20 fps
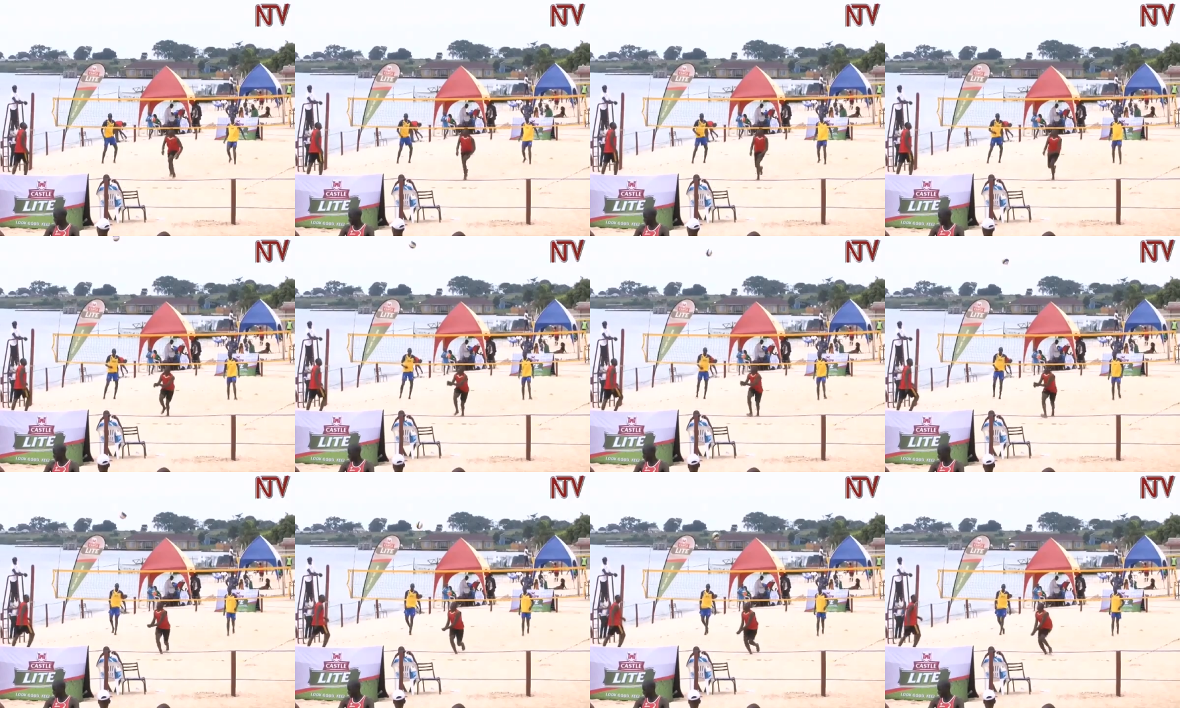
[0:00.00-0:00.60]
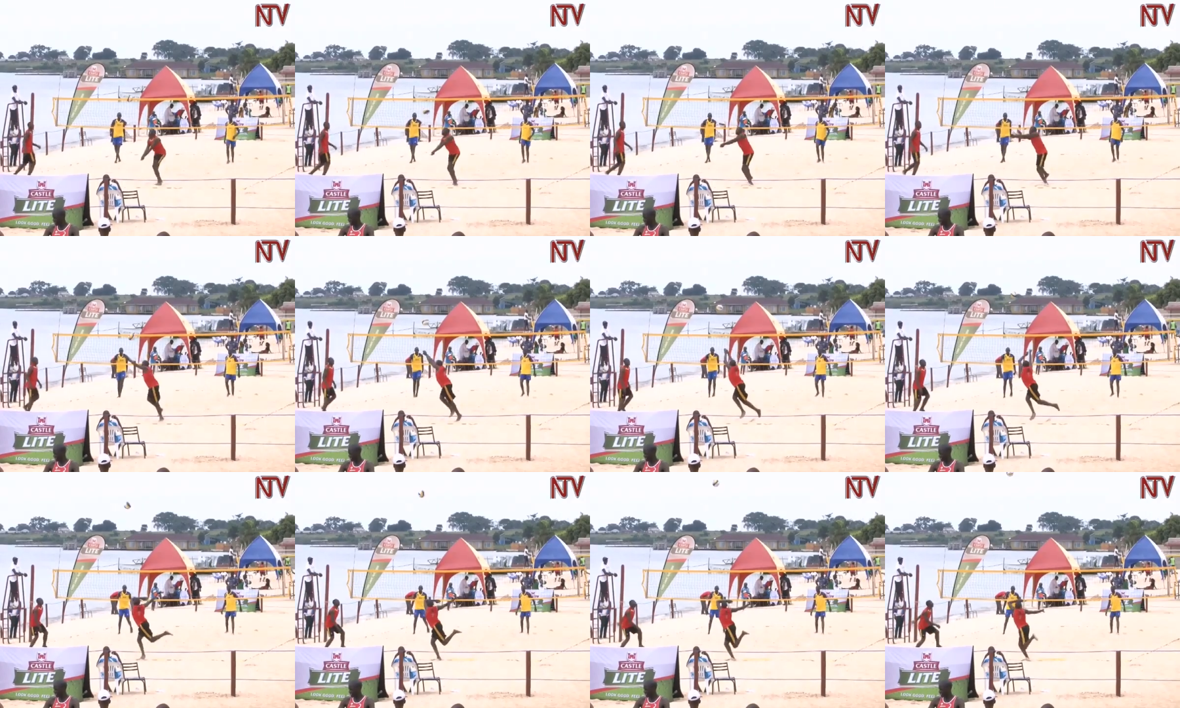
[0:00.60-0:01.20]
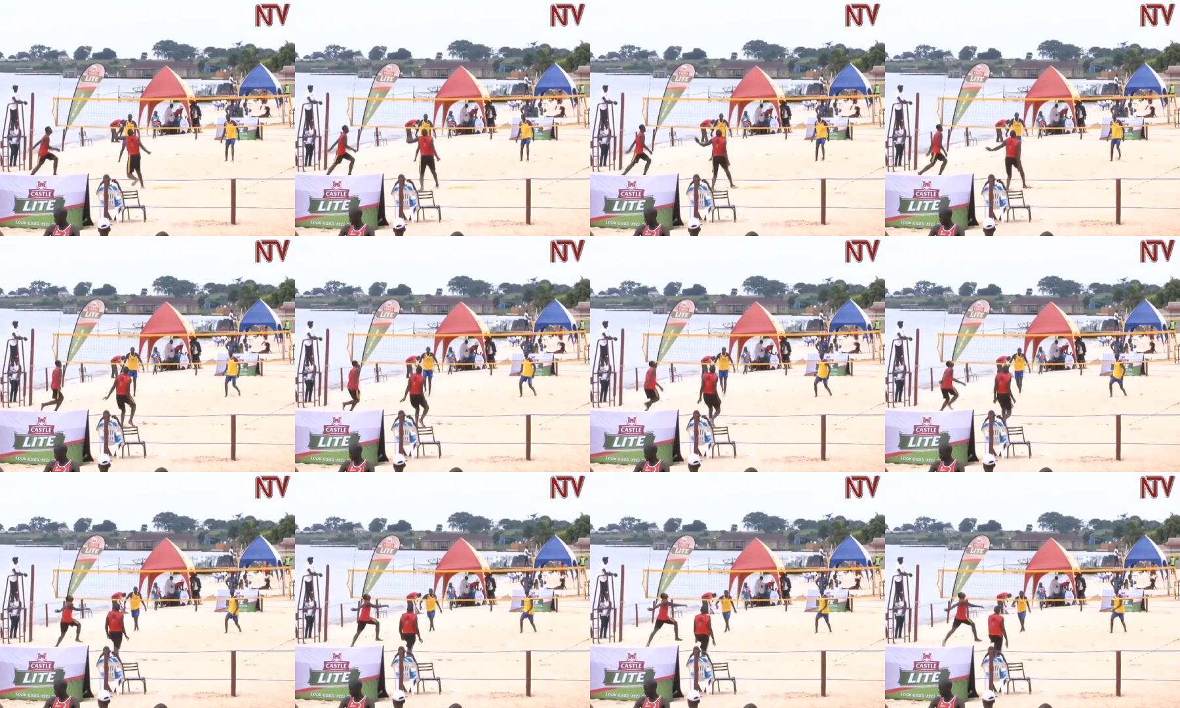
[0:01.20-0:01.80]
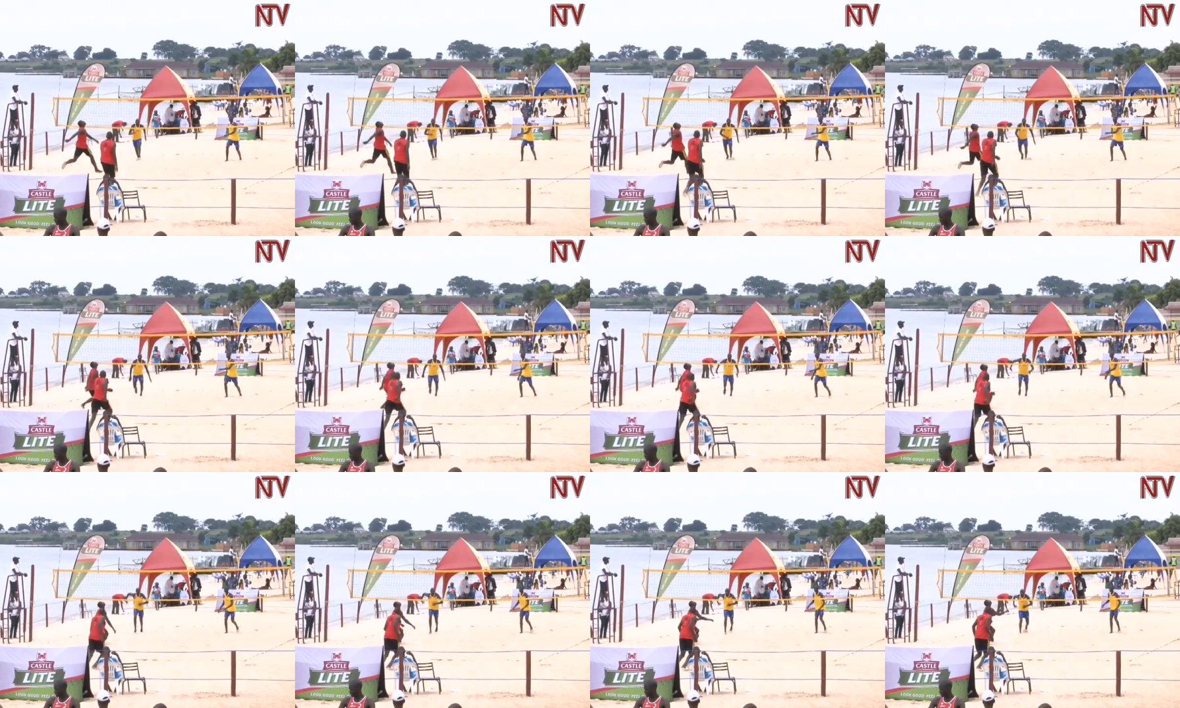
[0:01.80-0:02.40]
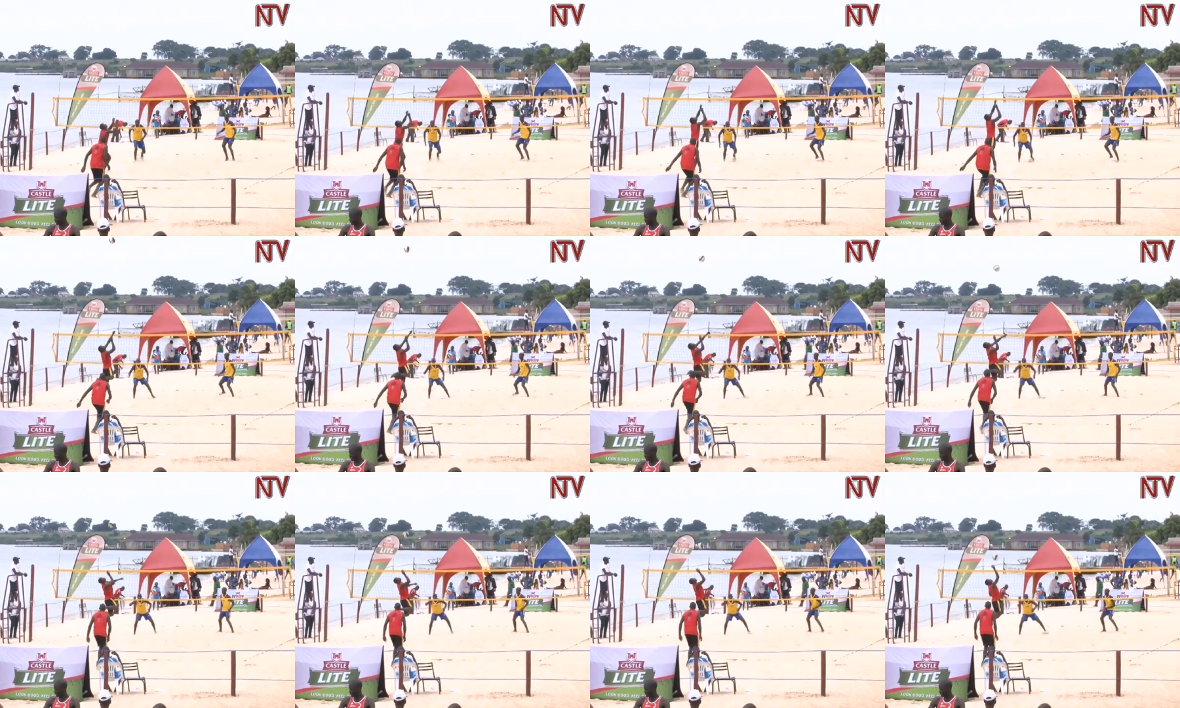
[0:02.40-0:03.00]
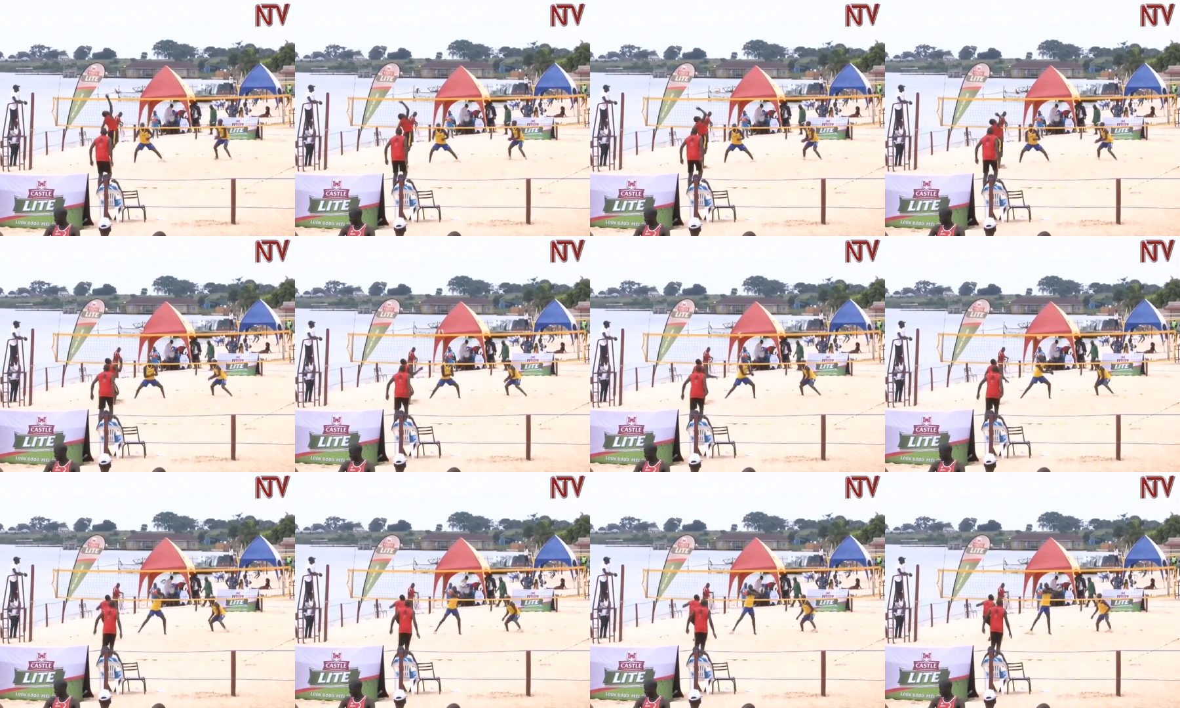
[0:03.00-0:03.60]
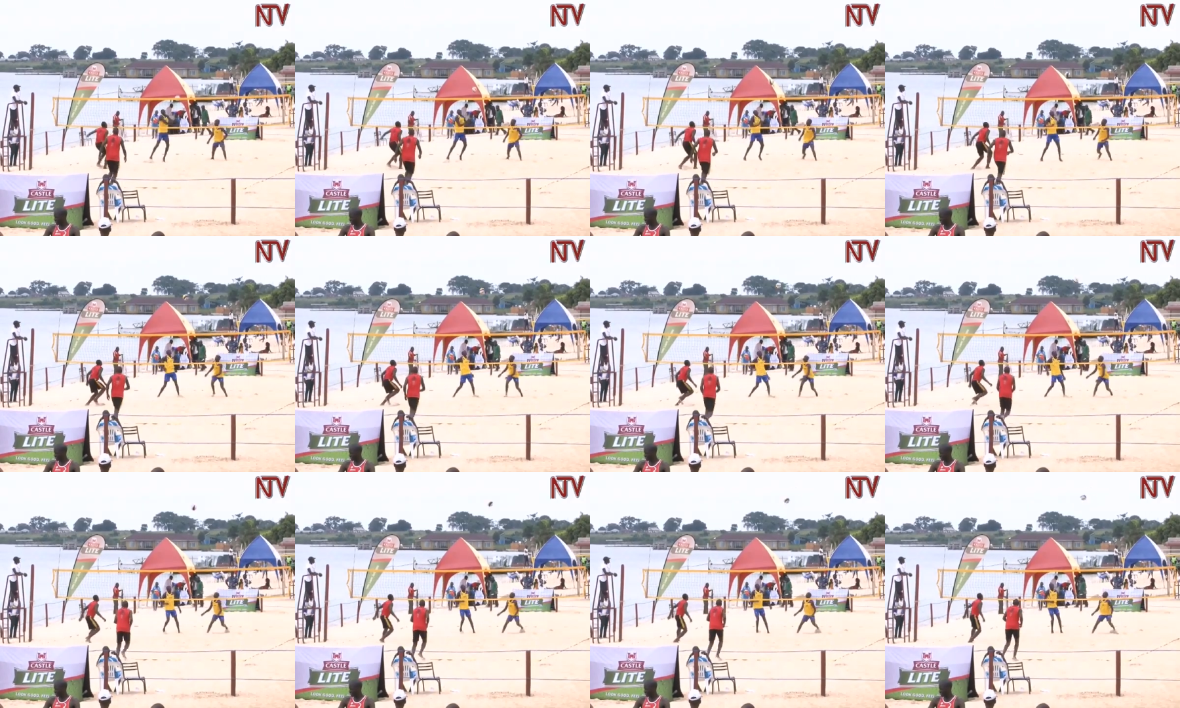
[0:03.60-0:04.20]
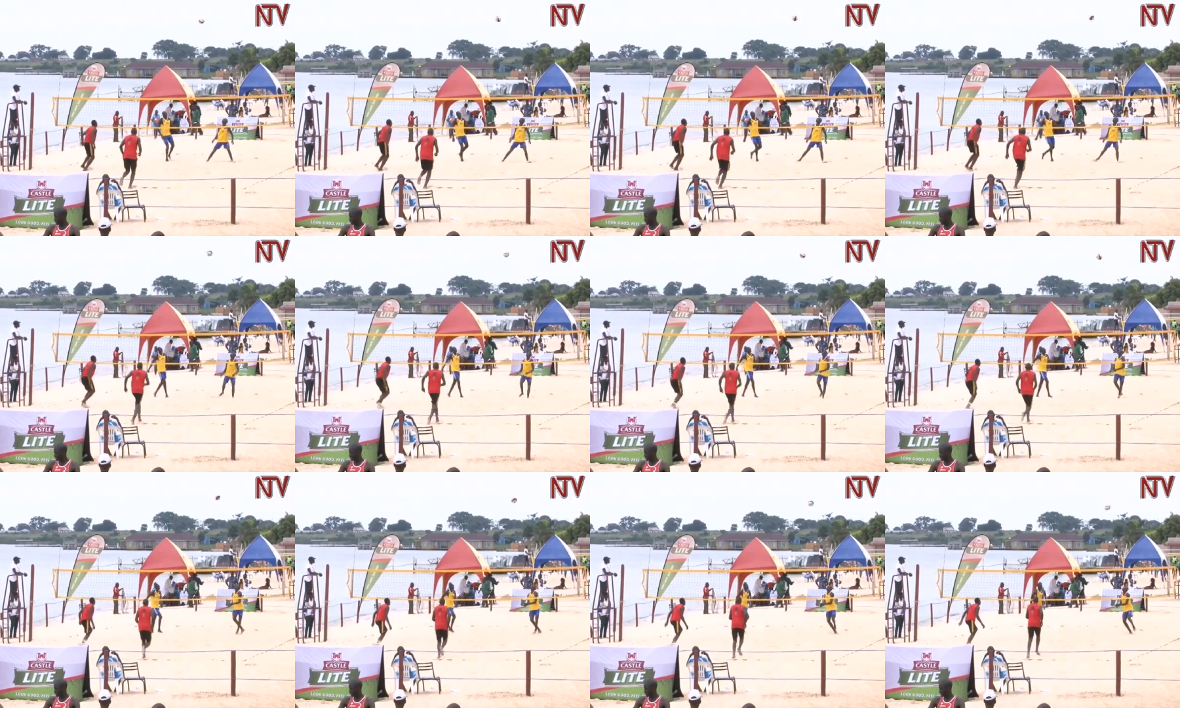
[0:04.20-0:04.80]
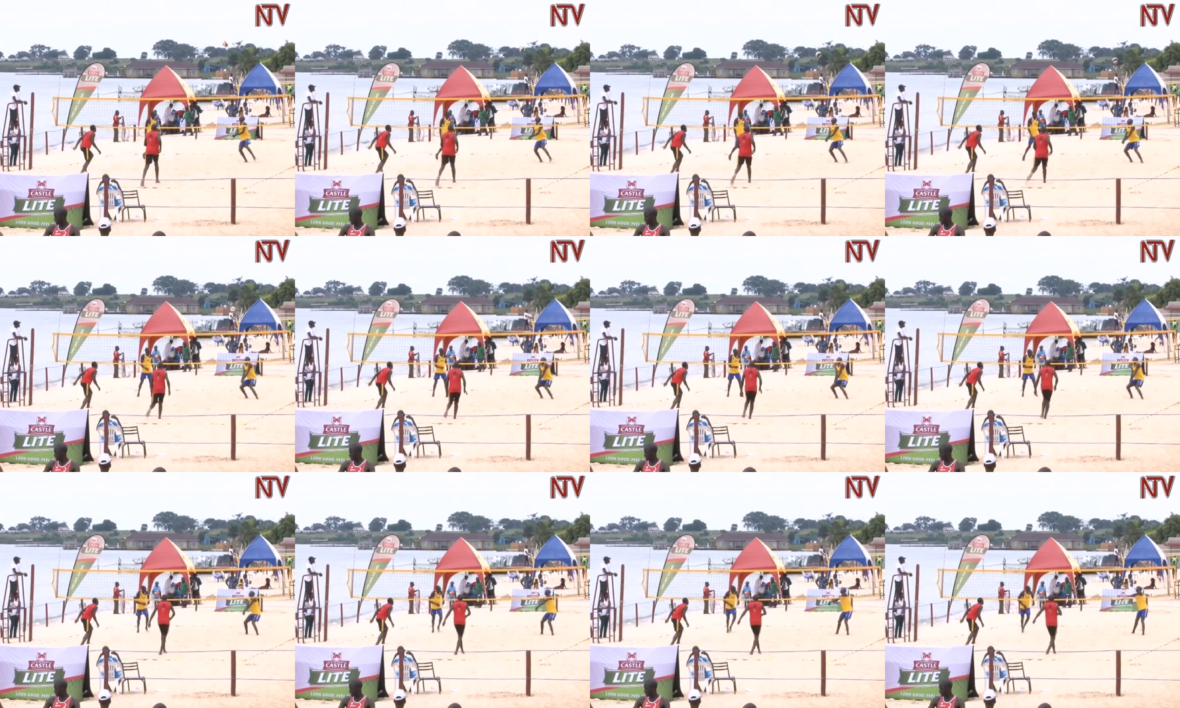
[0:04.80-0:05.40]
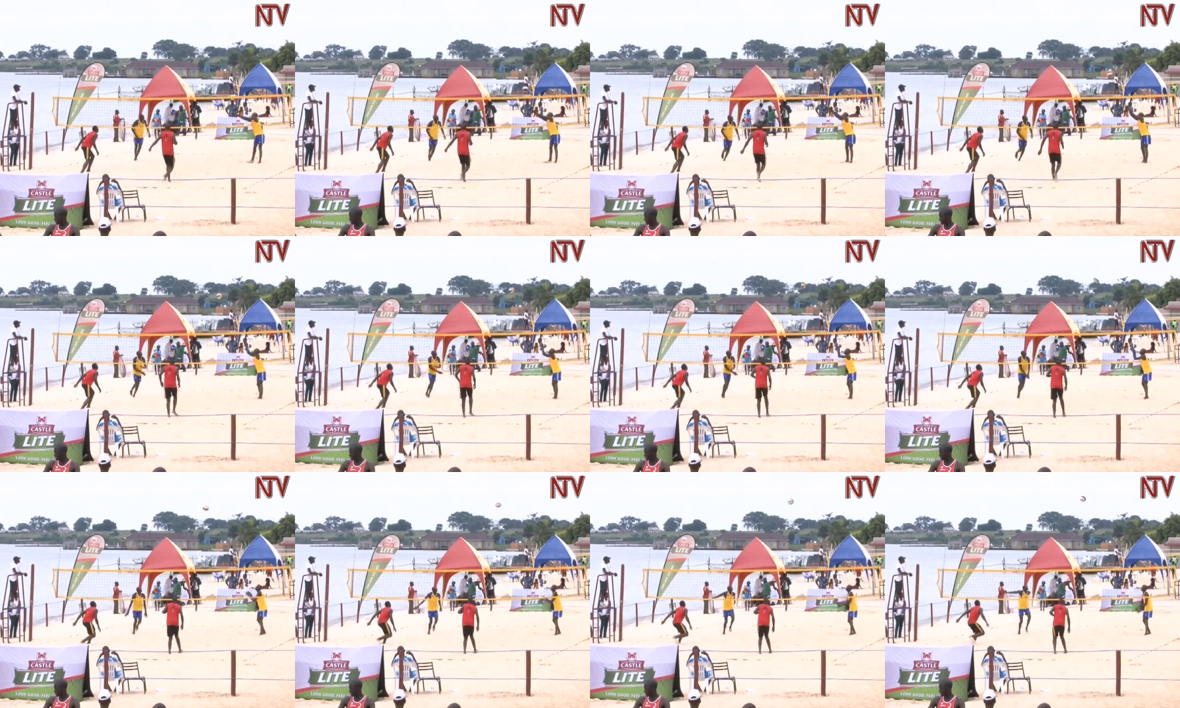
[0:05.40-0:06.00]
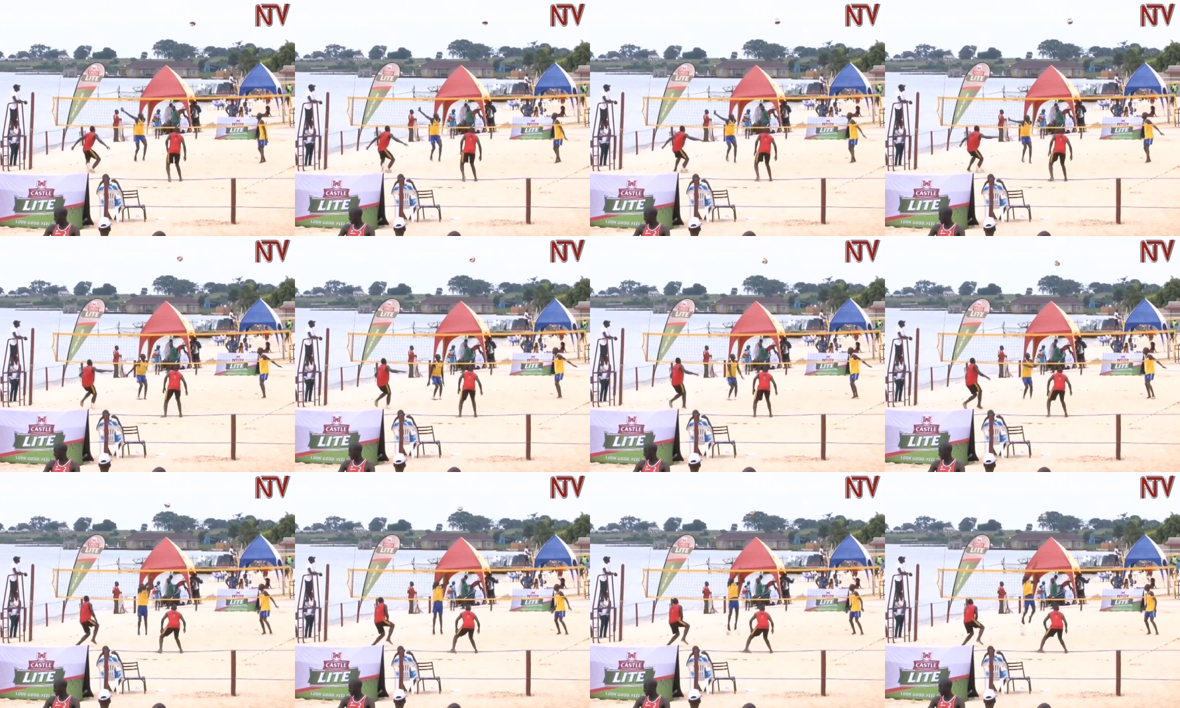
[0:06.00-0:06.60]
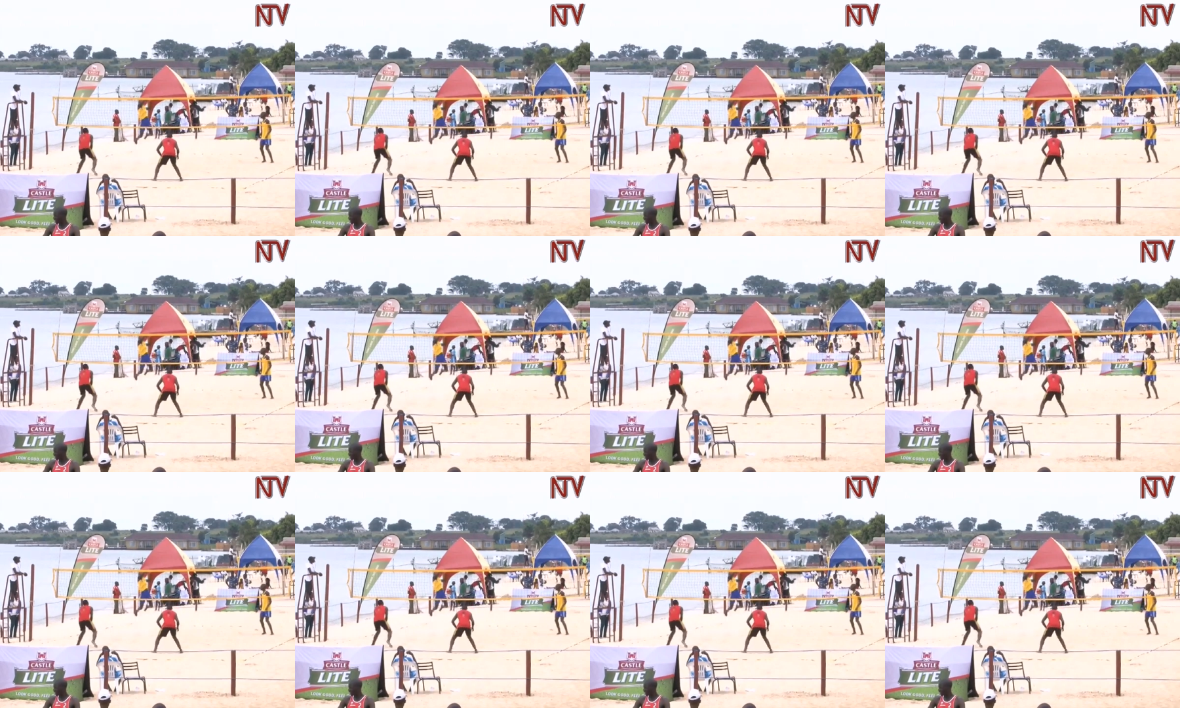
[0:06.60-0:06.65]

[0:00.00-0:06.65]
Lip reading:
[unreadable: no face in view]